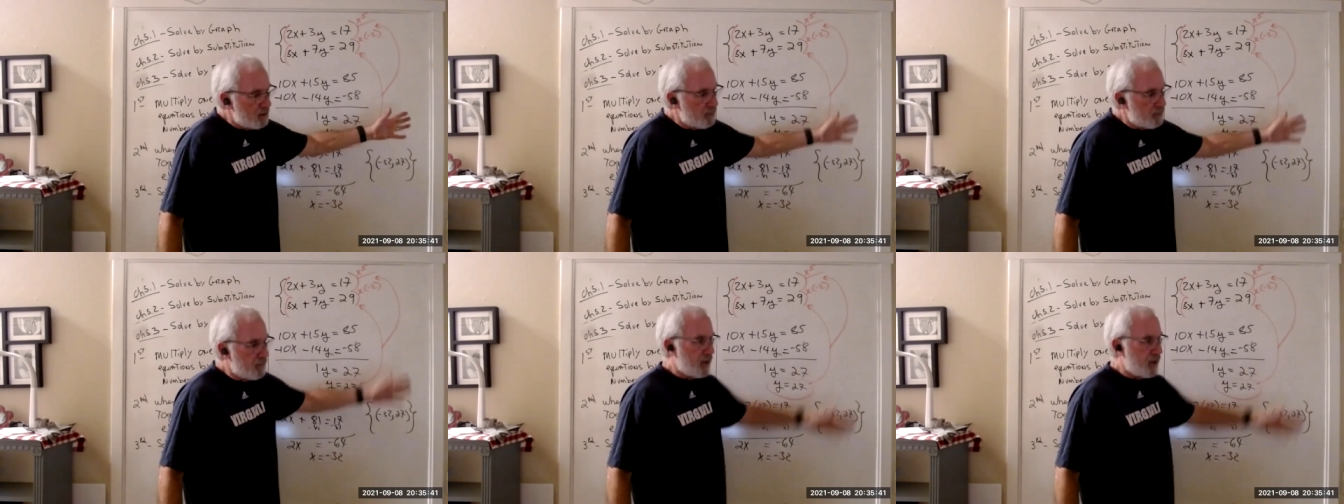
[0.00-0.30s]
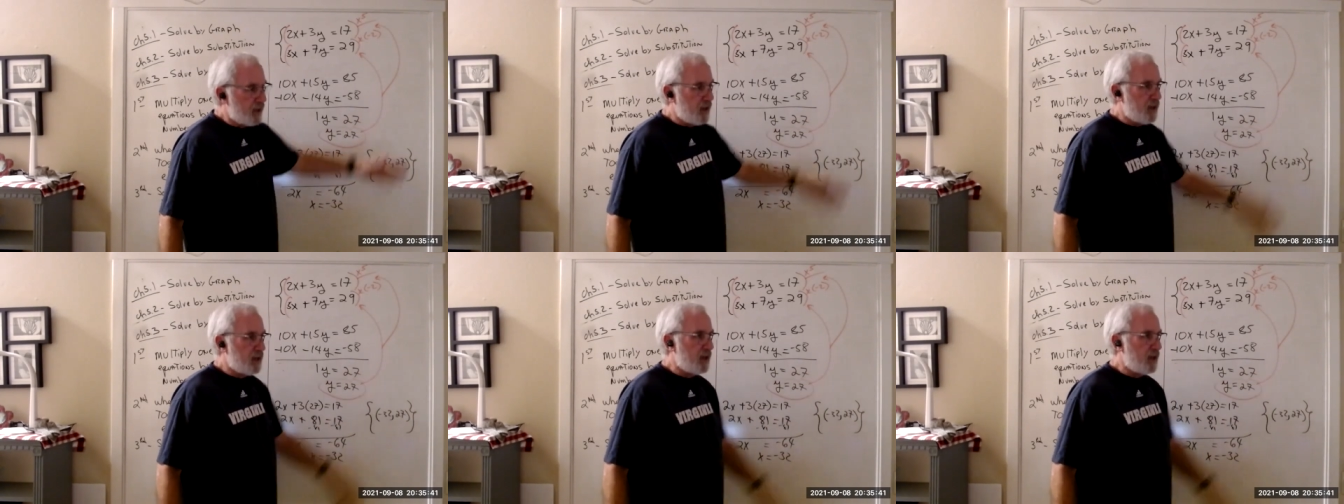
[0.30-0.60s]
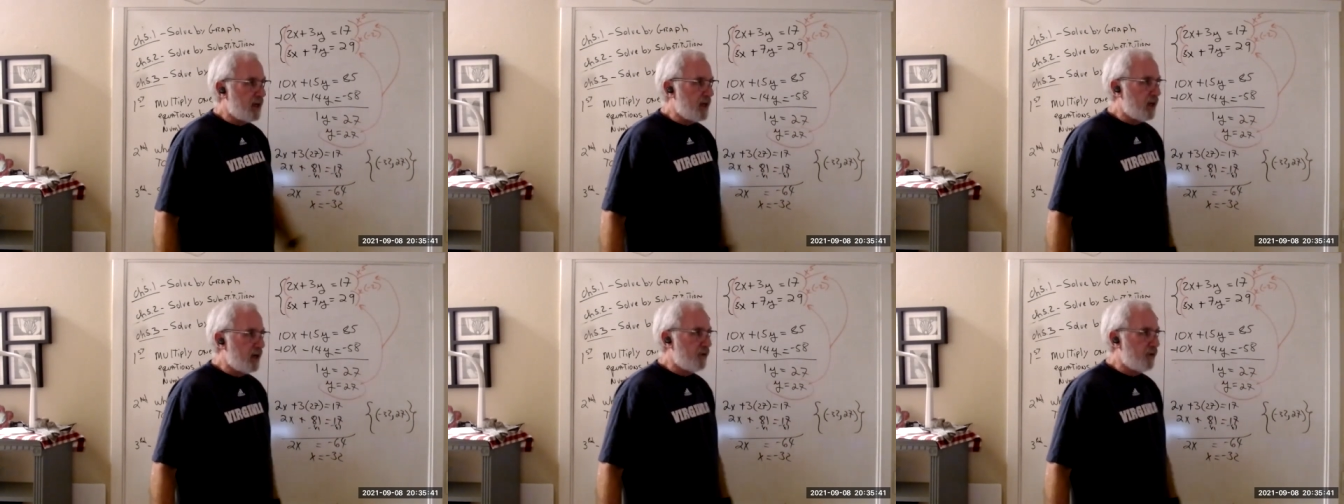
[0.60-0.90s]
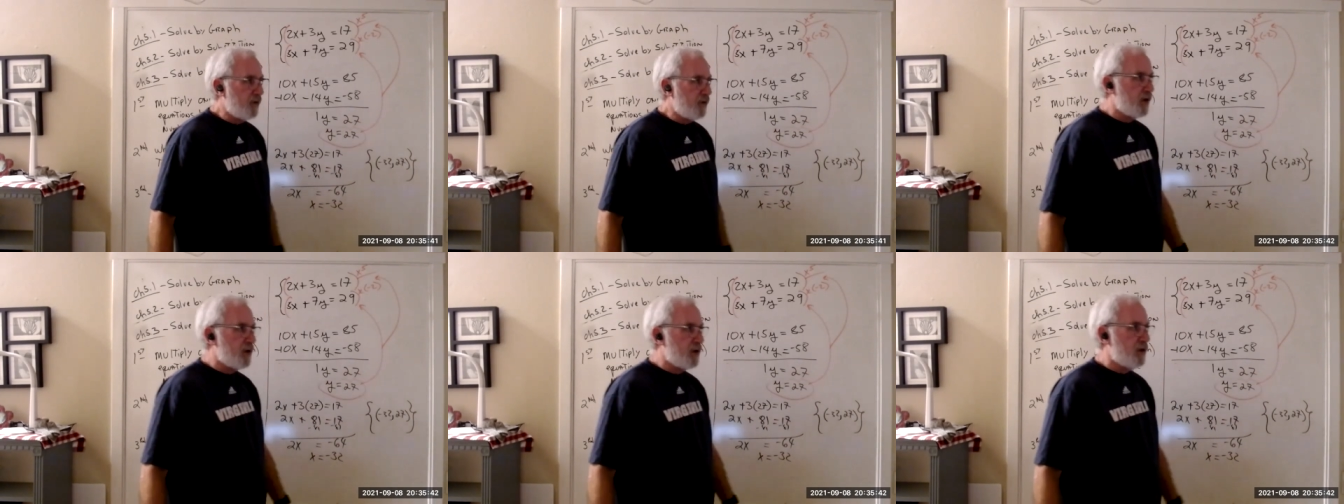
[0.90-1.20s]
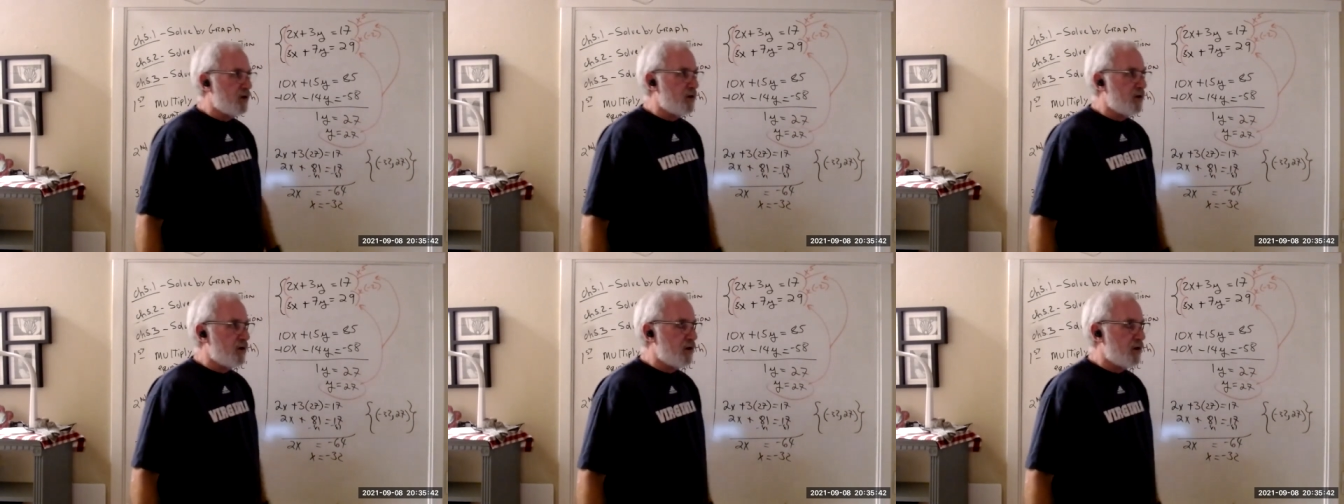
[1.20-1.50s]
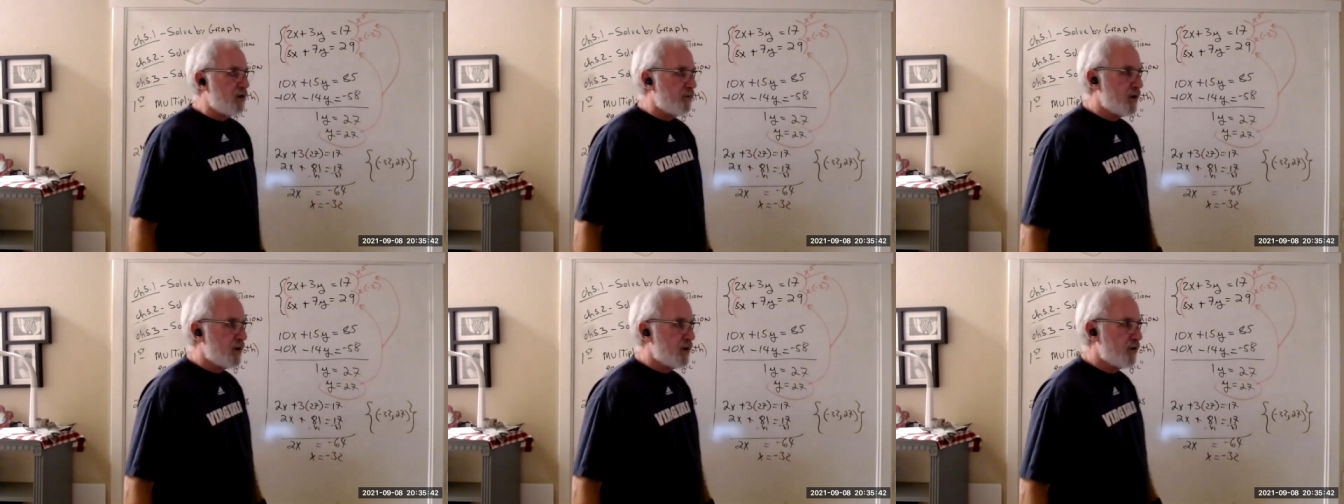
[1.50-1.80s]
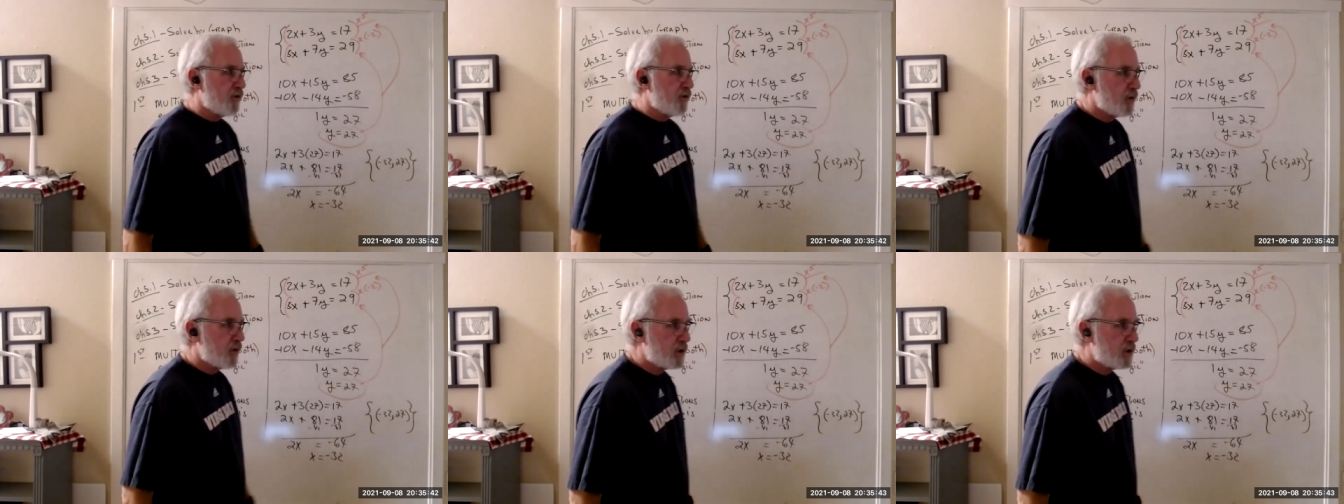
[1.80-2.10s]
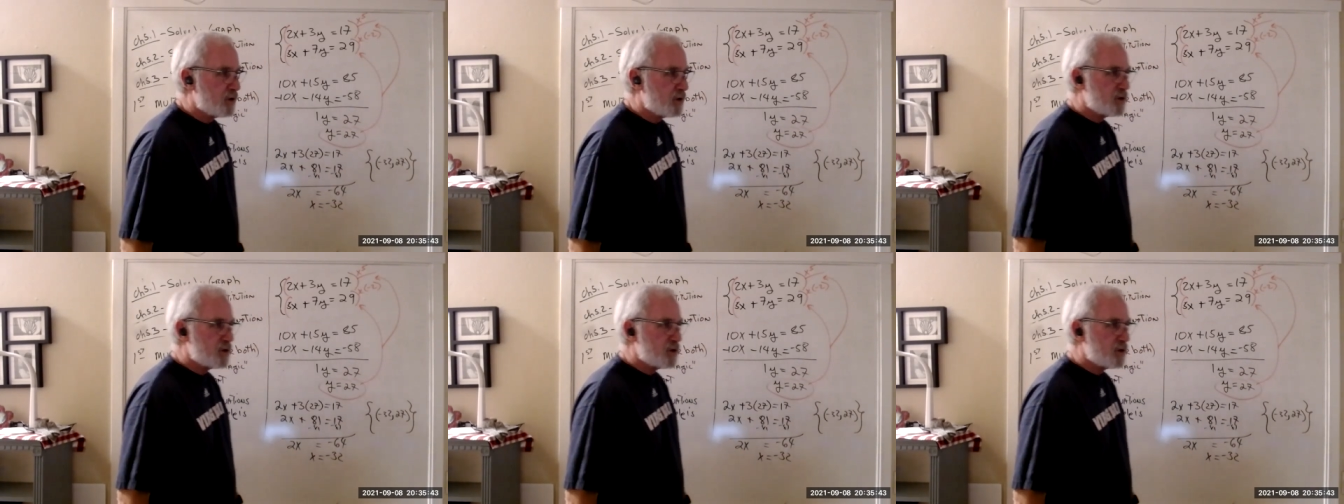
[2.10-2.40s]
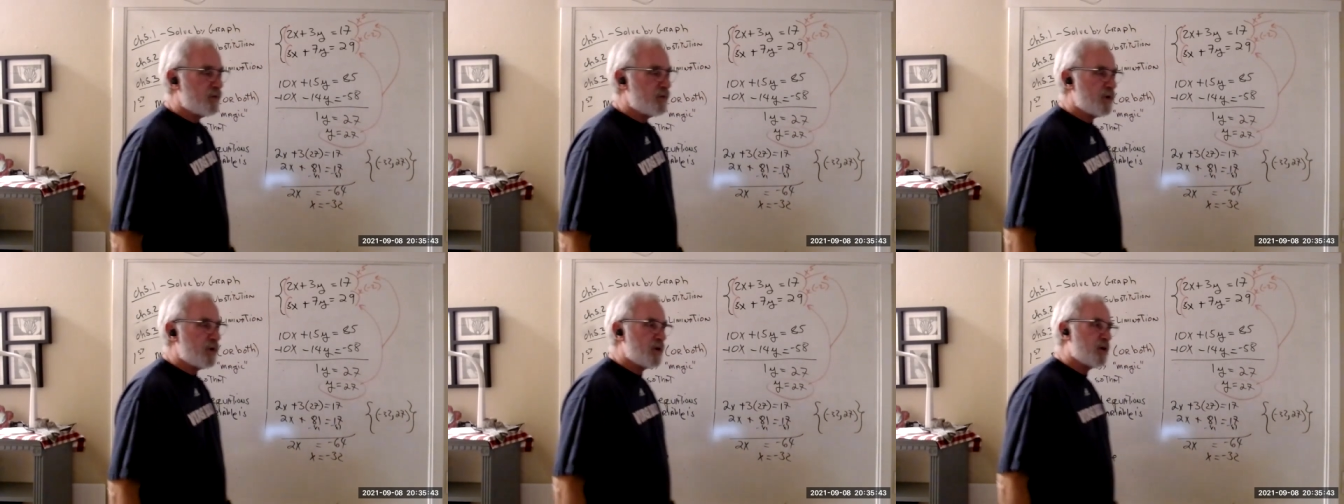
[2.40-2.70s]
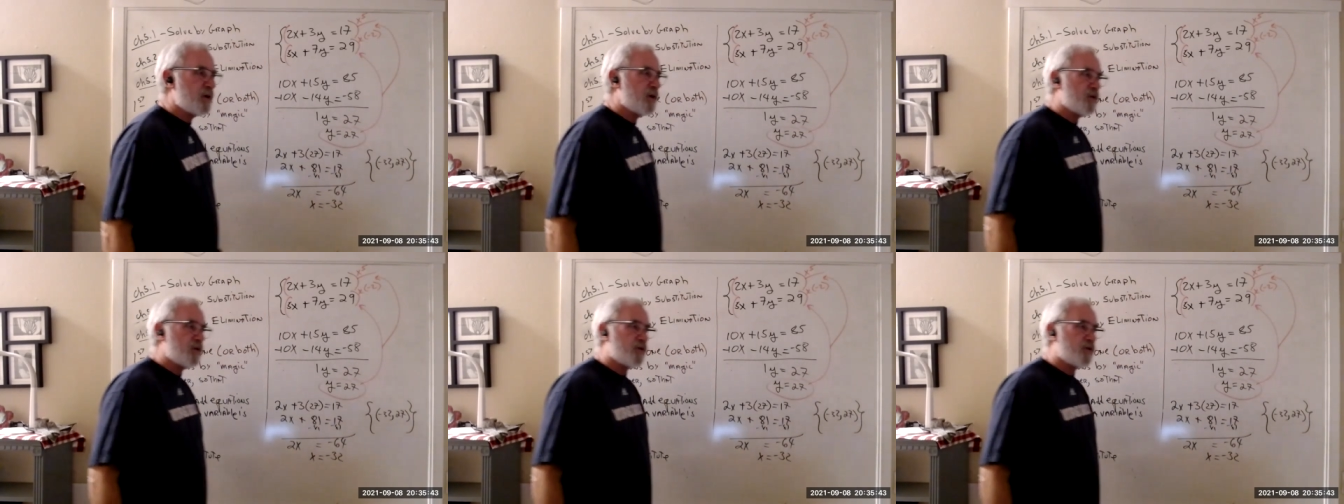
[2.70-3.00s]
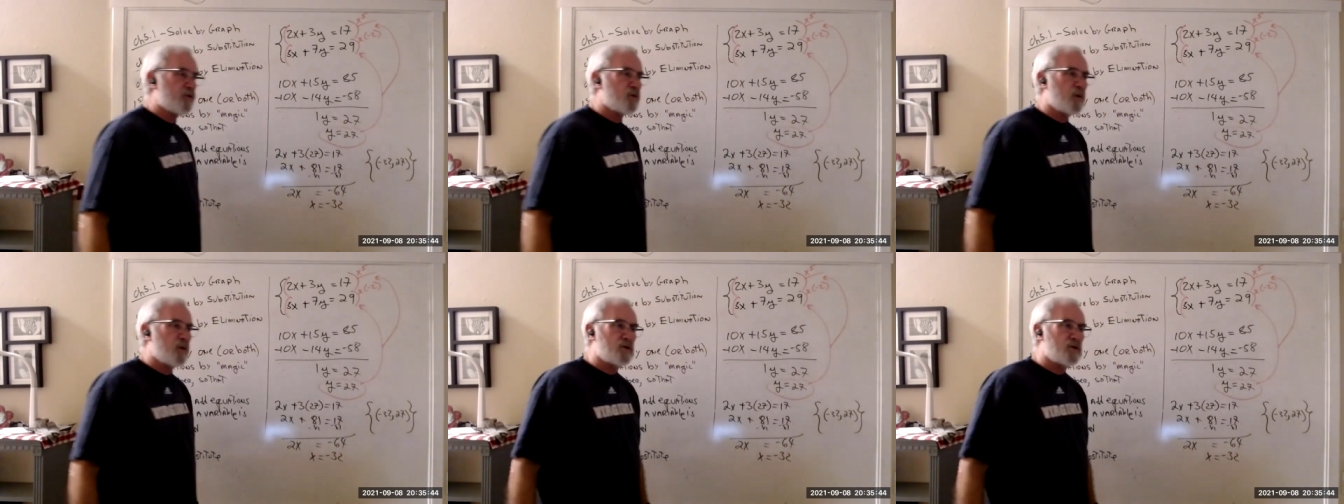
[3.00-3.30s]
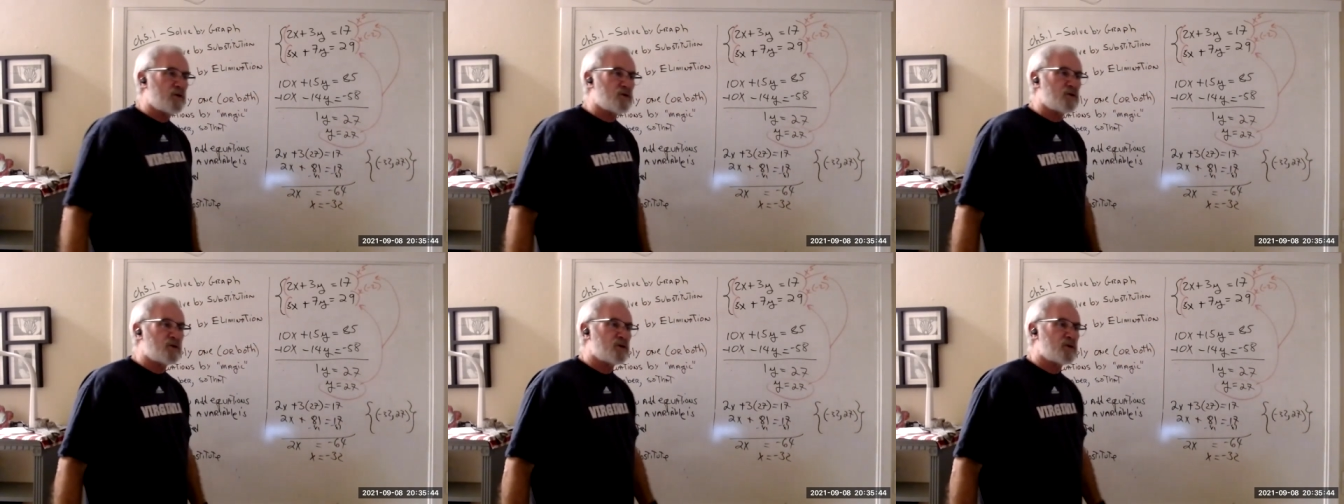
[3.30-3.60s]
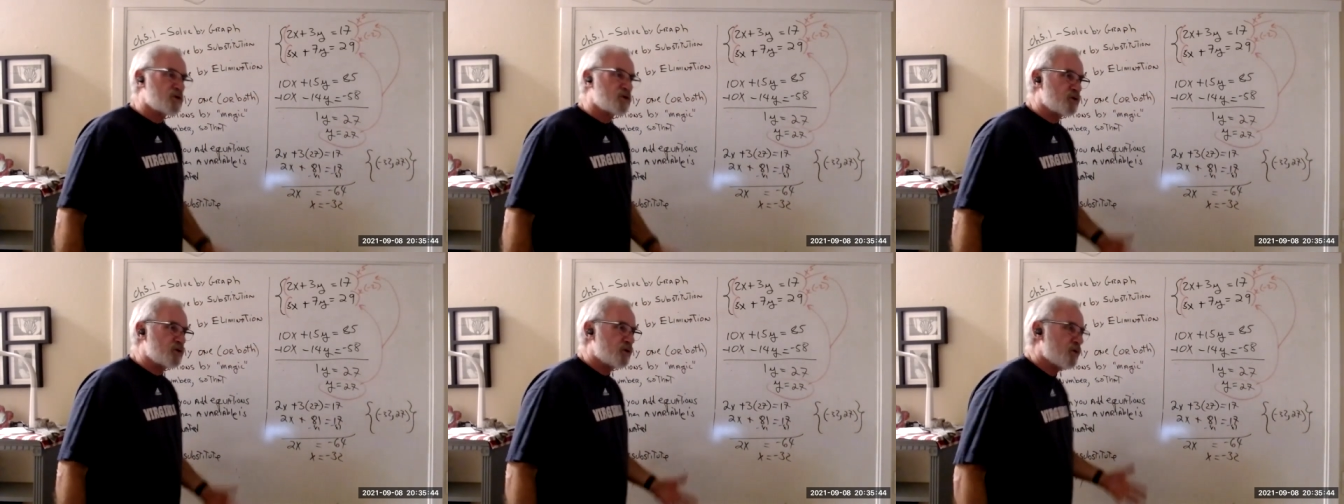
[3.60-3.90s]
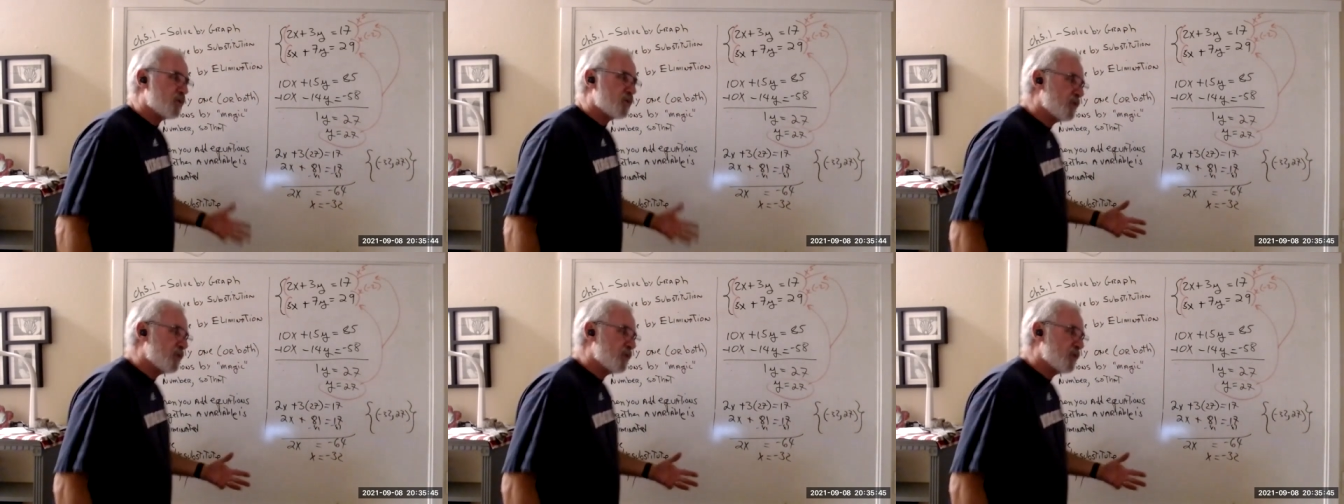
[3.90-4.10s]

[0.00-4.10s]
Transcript: But again, like I said, different instructors have written all those questions, so